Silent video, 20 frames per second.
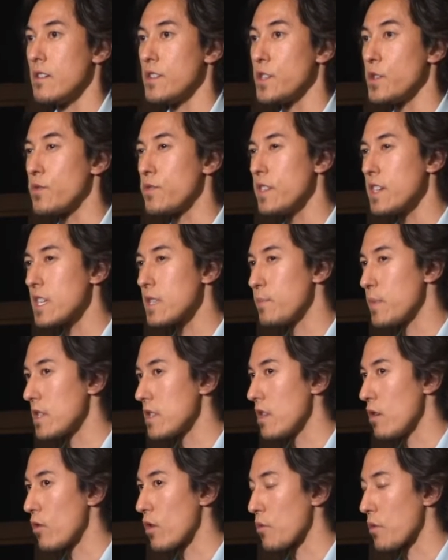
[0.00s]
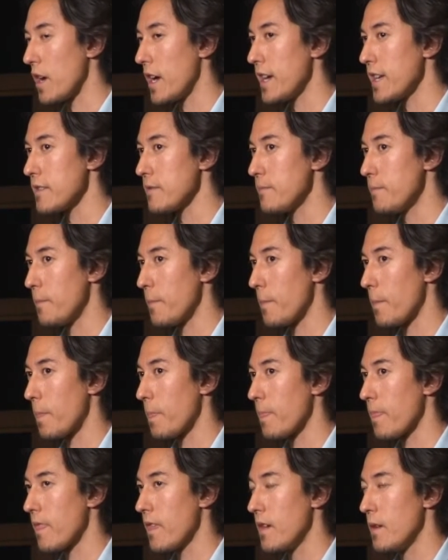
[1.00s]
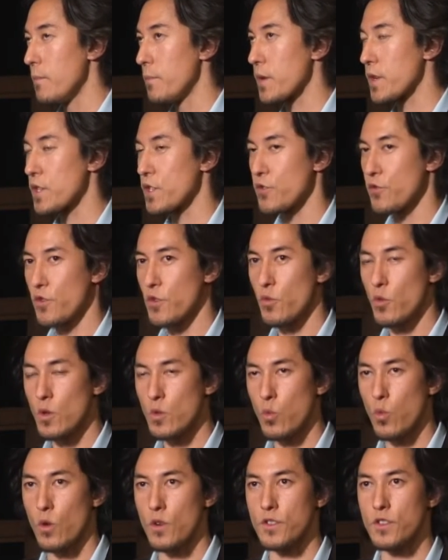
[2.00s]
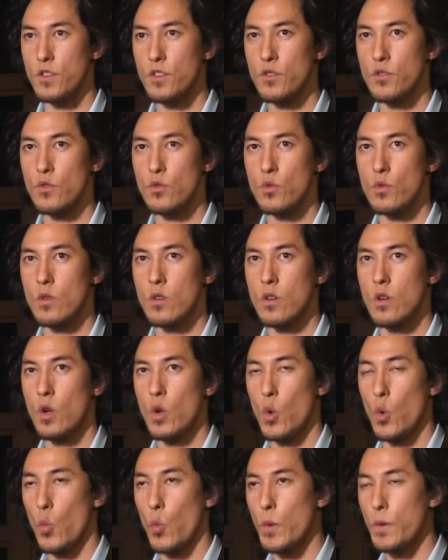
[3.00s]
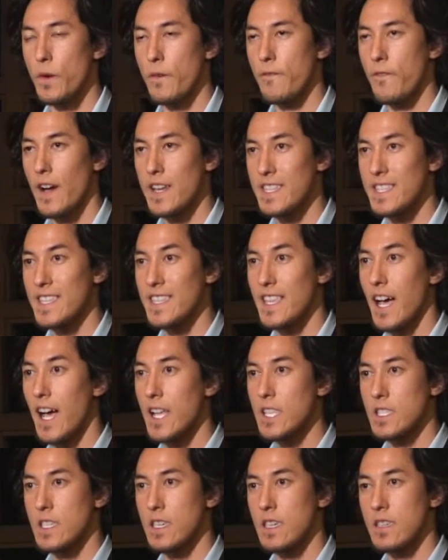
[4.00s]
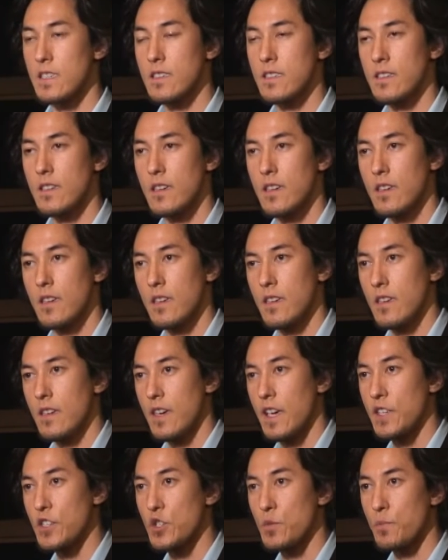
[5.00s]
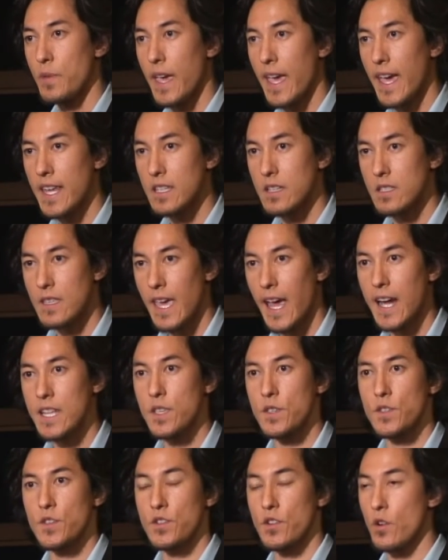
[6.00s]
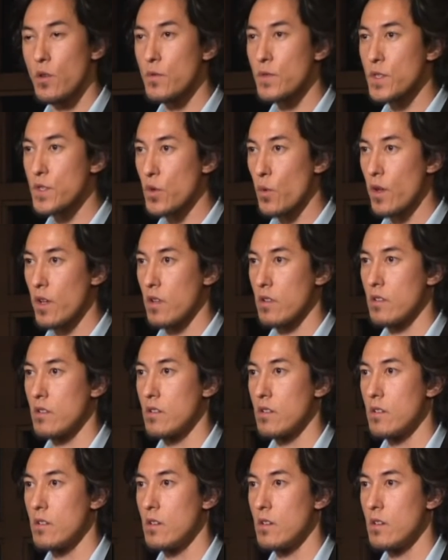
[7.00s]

You'd think it'd be lower, right? Because during World War II, we were fighting the Nazis, and Japan attacked us on their own soil.